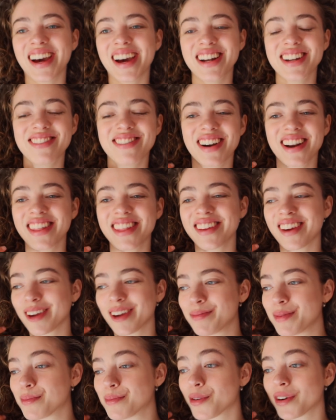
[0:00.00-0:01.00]
And if anything, I
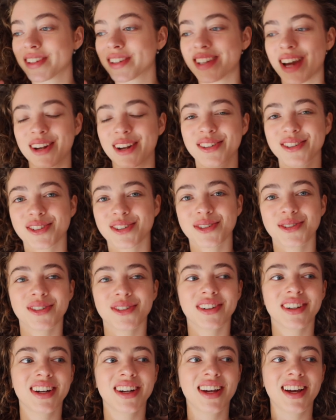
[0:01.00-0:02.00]
can be more
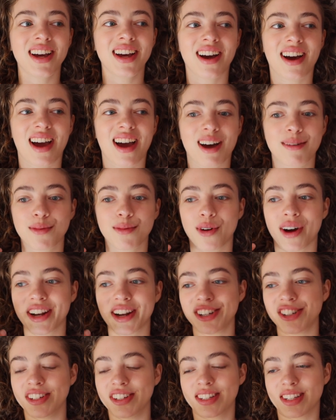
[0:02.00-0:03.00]
intentional. I have more
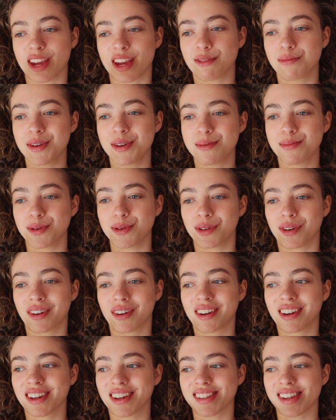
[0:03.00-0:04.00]
energy to give people
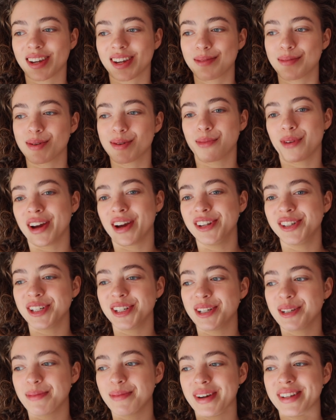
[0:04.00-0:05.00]
because I can put more energy
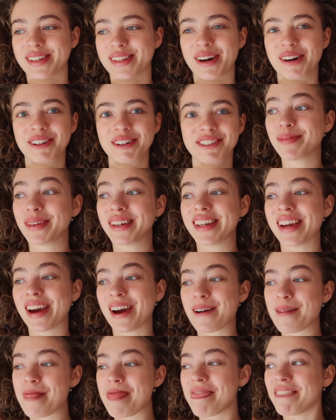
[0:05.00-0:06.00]
into myself. But
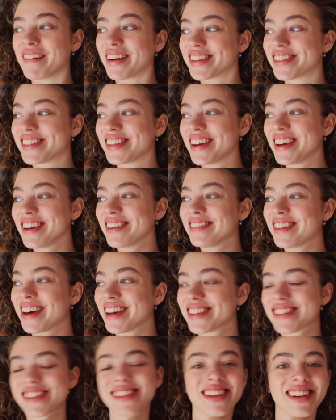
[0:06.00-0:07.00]
yeah, that's it.
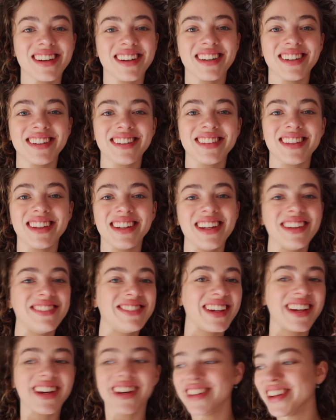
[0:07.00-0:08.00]
That's the
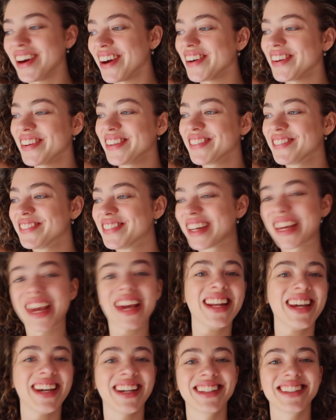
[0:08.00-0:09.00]
living alone
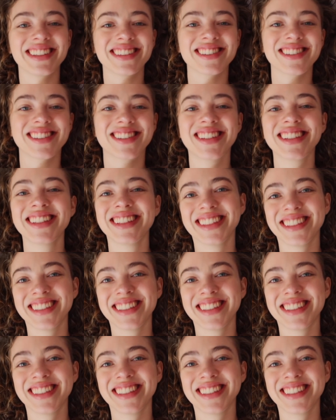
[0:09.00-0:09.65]
beginnings.